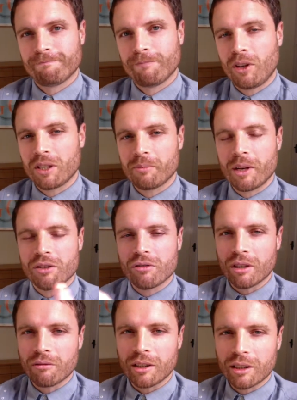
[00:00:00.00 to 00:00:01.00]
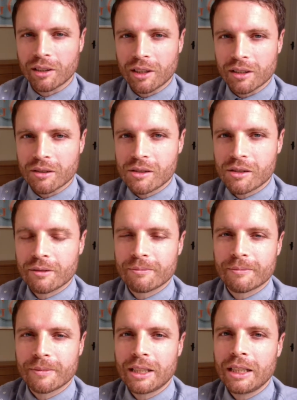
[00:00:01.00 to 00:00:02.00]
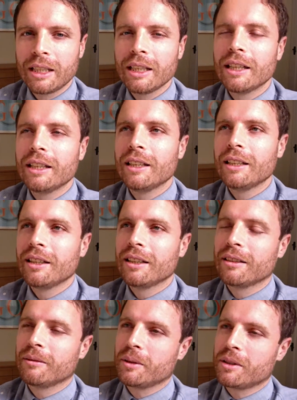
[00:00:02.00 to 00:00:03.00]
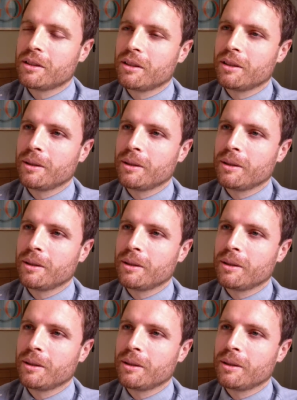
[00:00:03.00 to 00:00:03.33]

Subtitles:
isometric run and gunners, which